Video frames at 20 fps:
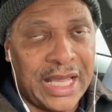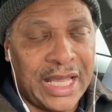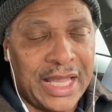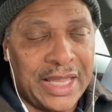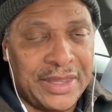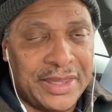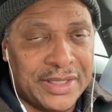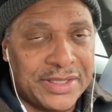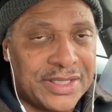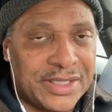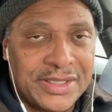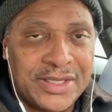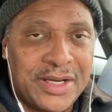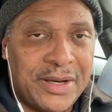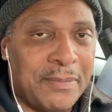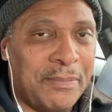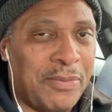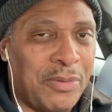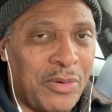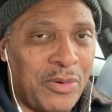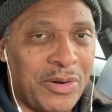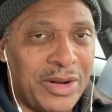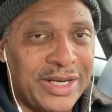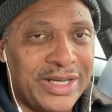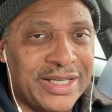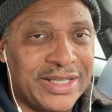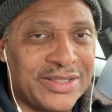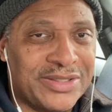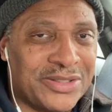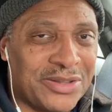this is an
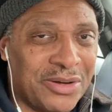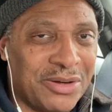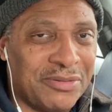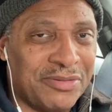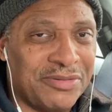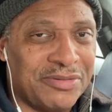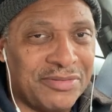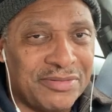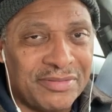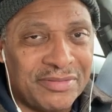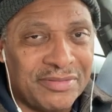important sort of